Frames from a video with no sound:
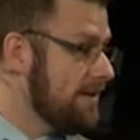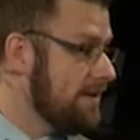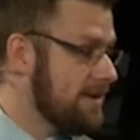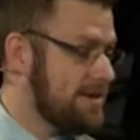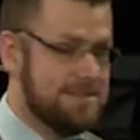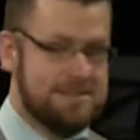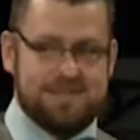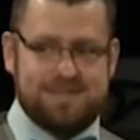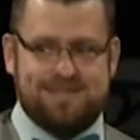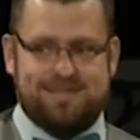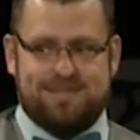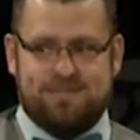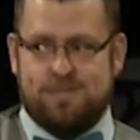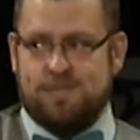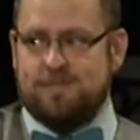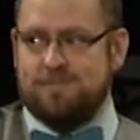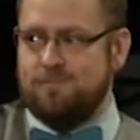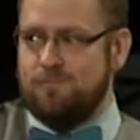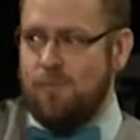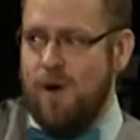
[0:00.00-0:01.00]
Because
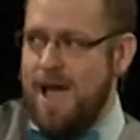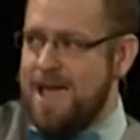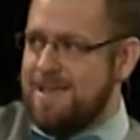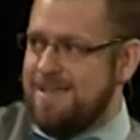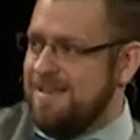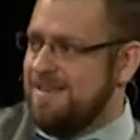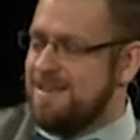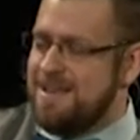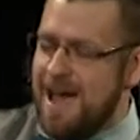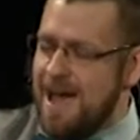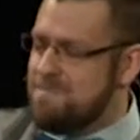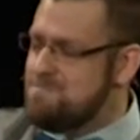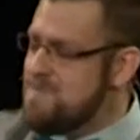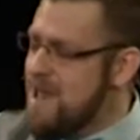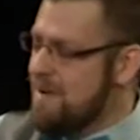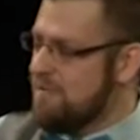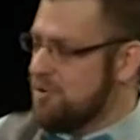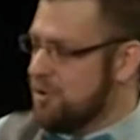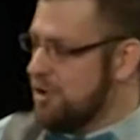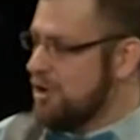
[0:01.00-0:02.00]
like, I'm
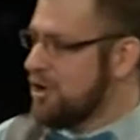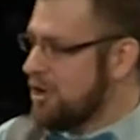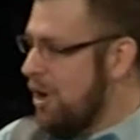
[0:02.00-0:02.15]
never going to